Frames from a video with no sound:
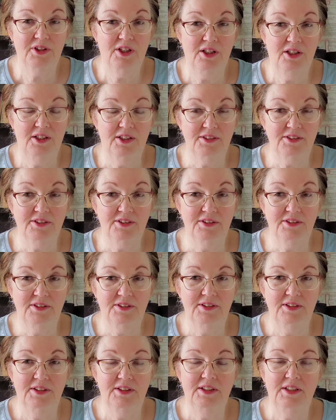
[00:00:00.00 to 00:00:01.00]
God.
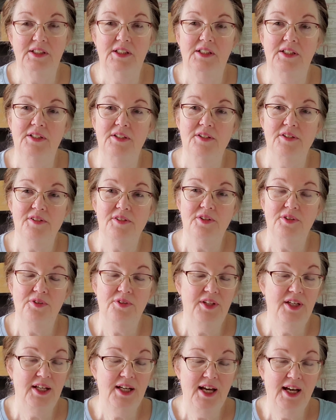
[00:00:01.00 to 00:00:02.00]
So
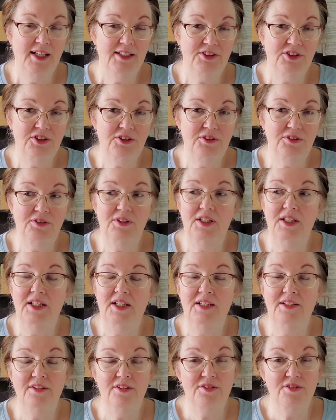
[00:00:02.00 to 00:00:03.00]
they had to,
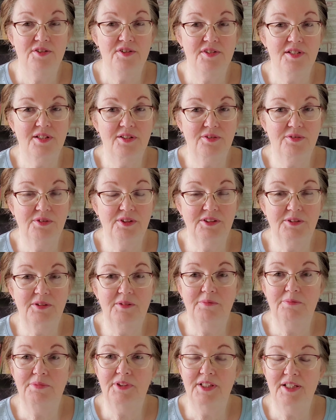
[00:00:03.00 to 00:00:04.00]
in their secret
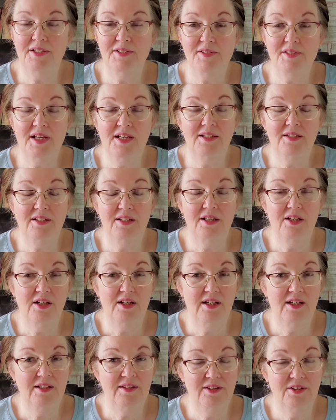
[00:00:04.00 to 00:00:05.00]
place and
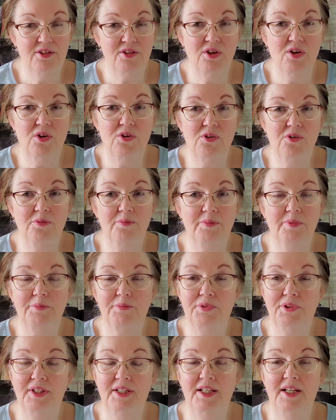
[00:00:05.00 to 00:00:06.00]
in their home,
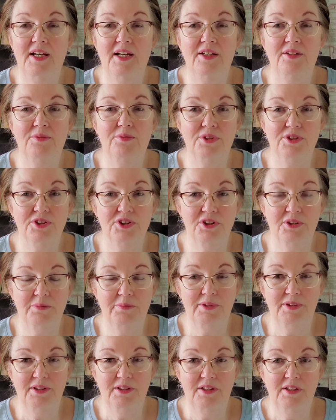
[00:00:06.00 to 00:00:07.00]
pray and
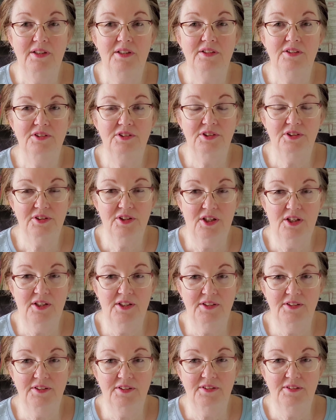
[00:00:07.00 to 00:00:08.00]
worship to
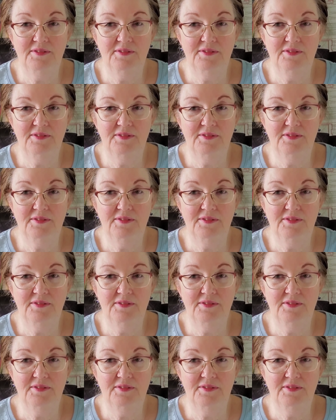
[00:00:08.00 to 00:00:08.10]
God.